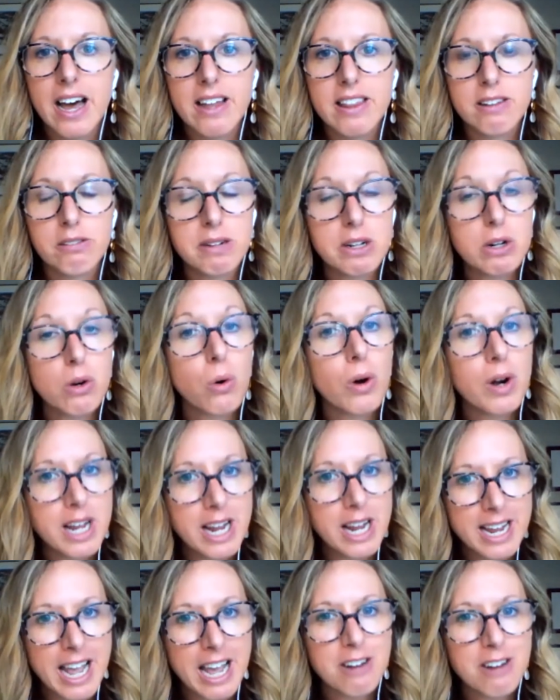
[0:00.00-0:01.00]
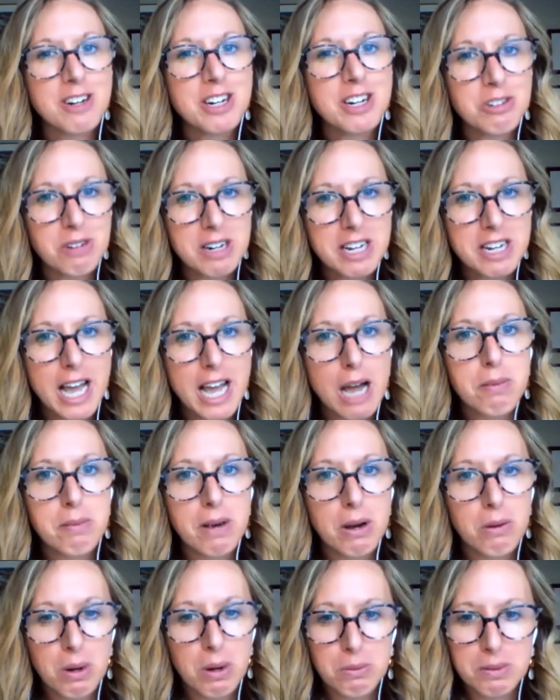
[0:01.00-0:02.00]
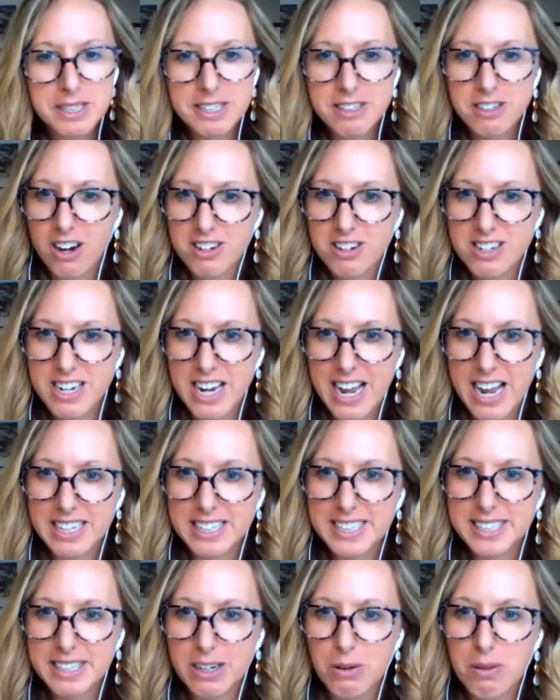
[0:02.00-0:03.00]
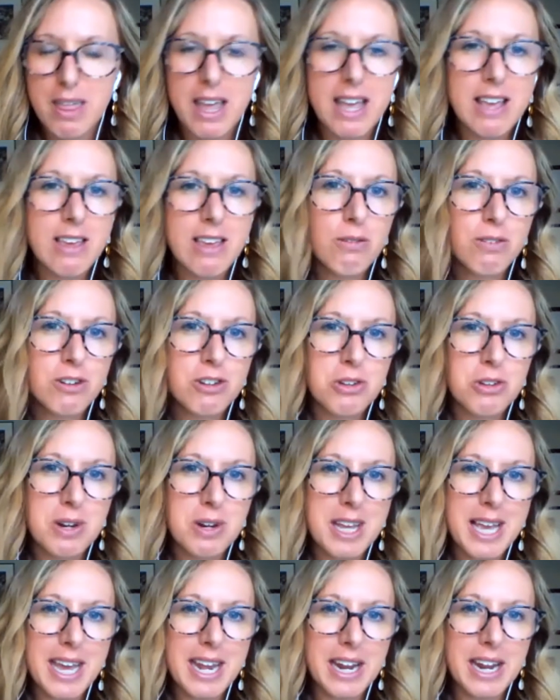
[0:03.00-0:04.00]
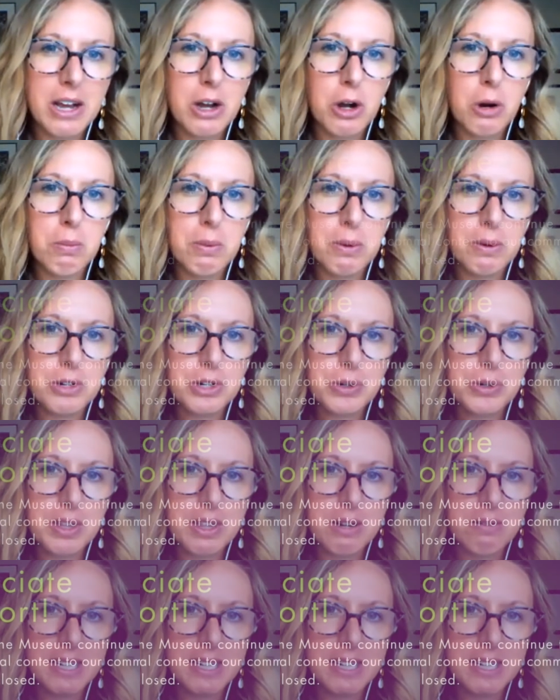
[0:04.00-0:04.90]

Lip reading: the recording and written recap about what was talked today. So thank you for tuning in, and I hope you enjoy the